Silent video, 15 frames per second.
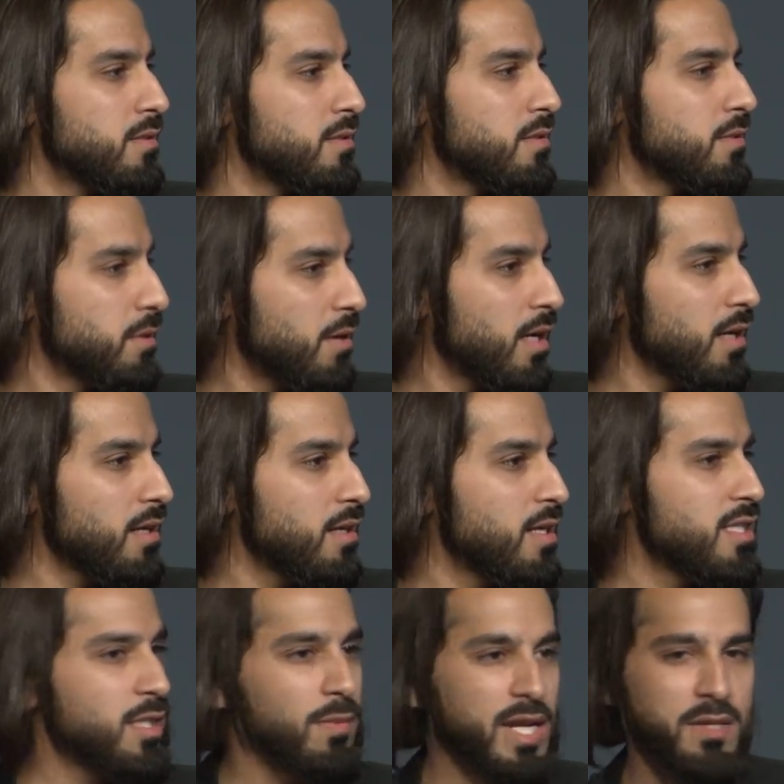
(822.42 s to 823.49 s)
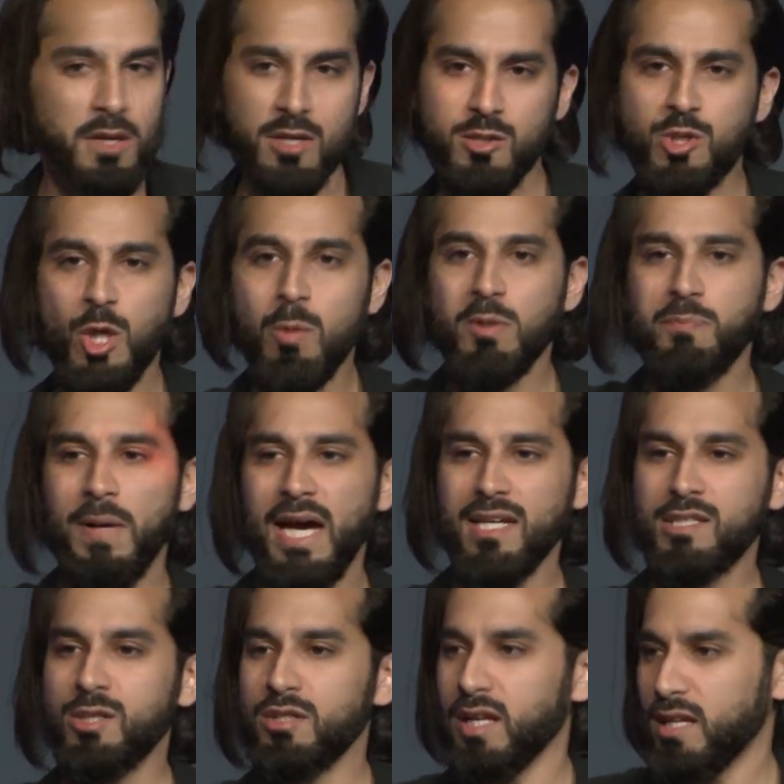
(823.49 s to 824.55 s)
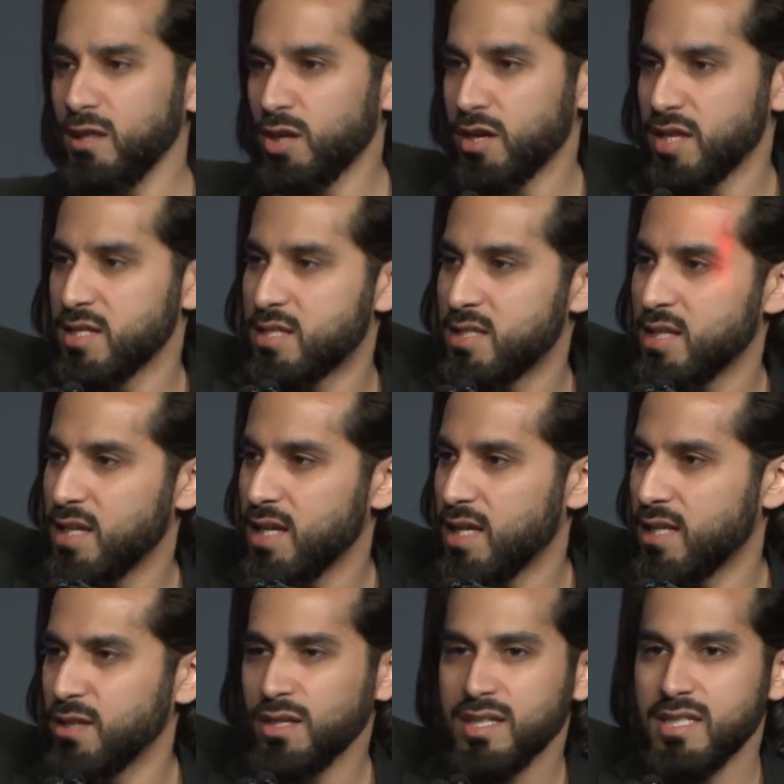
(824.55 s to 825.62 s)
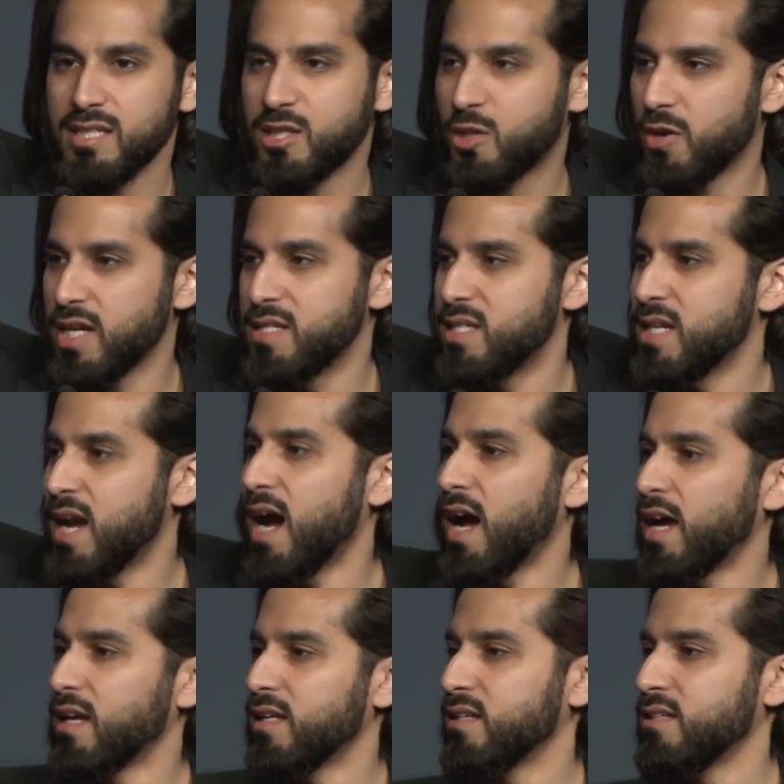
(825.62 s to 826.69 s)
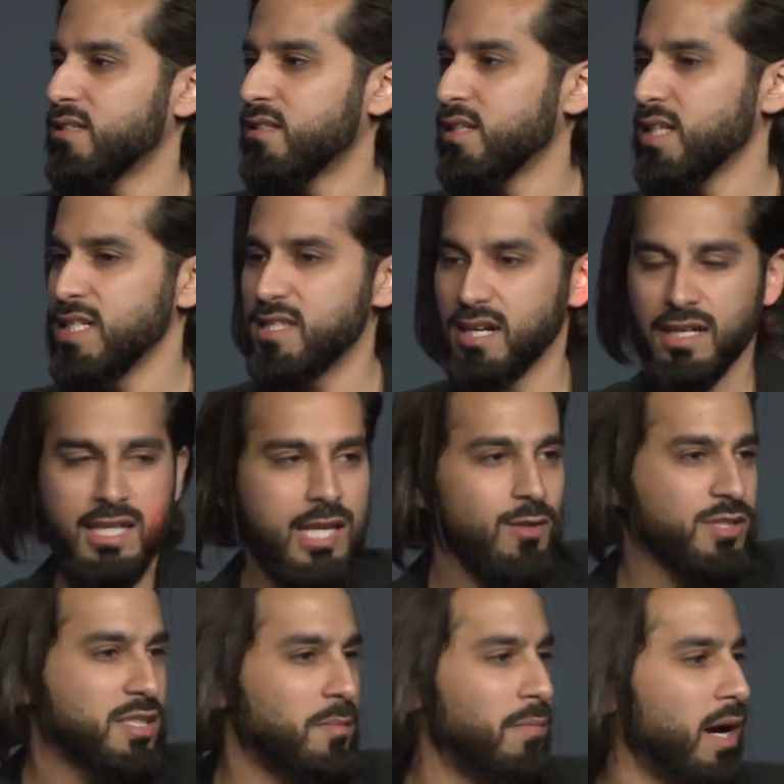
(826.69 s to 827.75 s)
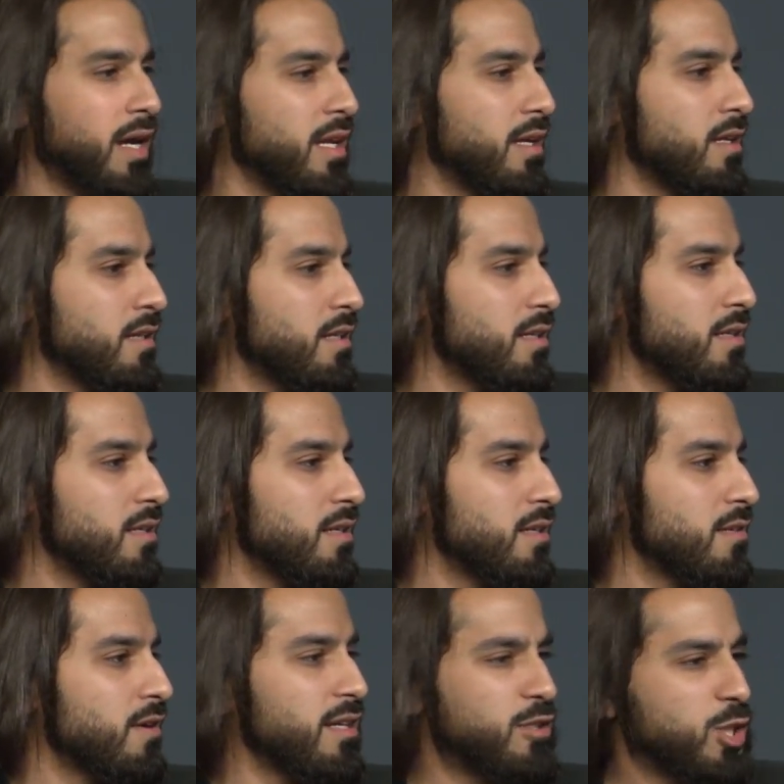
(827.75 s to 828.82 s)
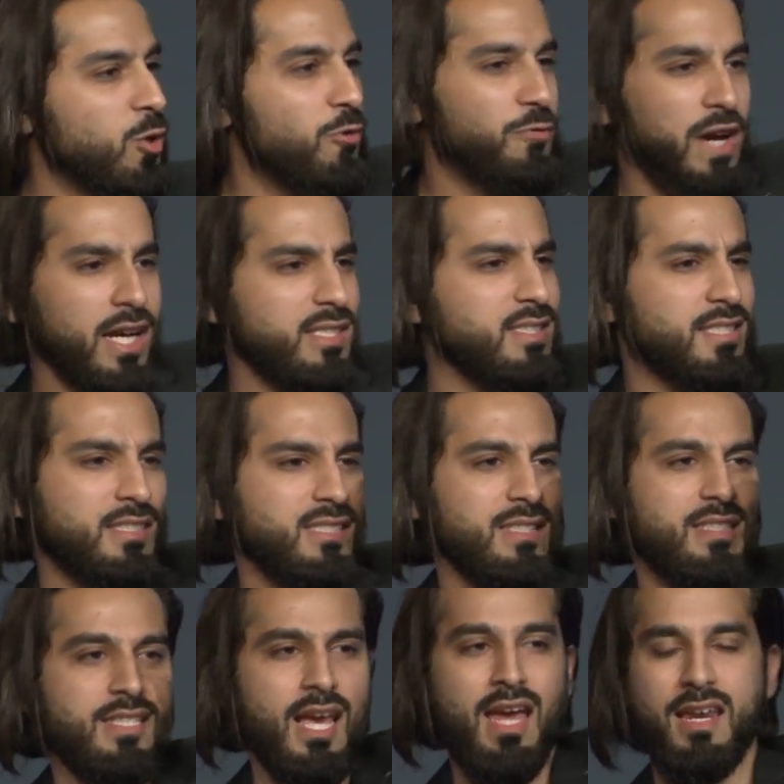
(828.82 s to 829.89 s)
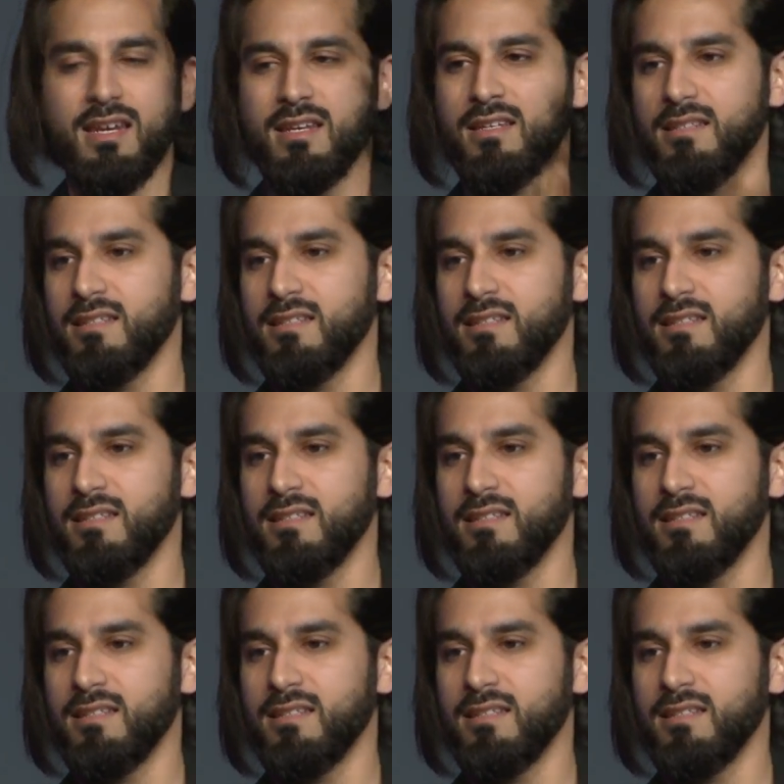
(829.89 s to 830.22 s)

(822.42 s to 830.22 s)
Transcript: Right? Somebody zooms past you, you're like, look at this. Look at this crazy guy. He's going to kill somebody. Right? Too fast. This is insane.